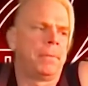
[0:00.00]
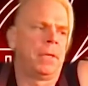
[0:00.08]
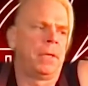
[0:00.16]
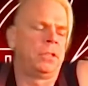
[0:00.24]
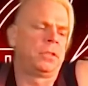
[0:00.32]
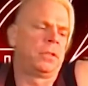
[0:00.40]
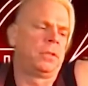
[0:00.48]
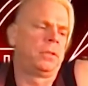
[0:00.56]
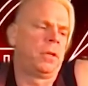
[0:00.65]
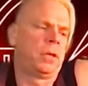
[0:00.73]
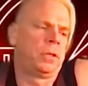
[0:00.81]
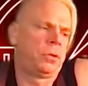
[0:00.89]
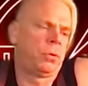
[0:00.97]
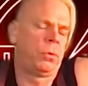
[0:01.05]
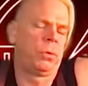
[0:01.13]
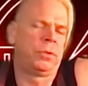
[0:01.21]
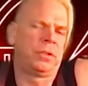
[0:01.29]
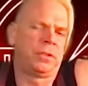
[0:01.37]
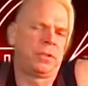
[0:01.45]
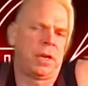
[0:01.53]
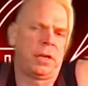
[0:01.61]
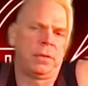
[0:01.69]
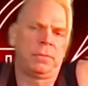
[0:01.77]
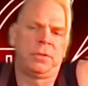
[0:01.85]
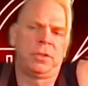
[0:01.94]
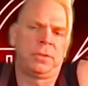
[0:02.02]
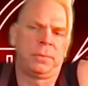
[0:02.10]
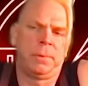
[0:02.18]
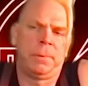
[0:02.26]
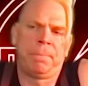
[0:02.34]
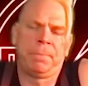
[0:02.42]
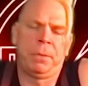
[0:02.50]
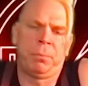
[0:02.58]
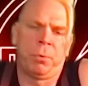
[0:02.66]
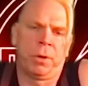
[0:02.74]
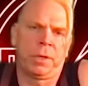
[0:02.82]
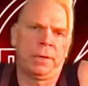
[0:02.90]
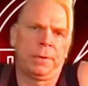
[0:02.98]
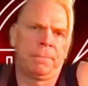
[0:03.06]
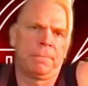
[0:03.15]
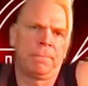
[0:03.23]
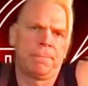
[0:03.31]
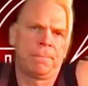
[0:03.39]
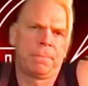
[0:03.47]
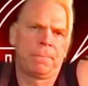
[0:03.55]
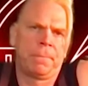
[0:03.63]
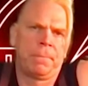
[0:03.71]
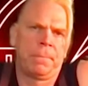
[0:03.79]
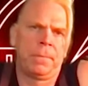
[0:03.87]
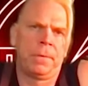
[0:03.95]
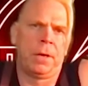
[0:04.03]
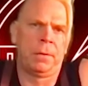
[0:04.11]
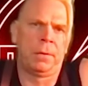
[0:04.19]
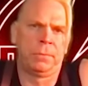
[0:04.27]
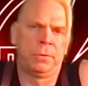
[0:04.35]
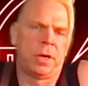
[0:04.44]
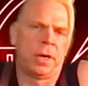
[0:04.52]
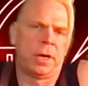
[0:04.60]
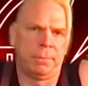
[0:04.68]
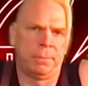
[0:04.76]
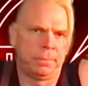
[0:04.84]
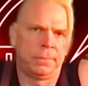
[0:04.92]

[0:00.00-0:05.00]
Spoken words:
just a tool, just kind of just keep working, trying.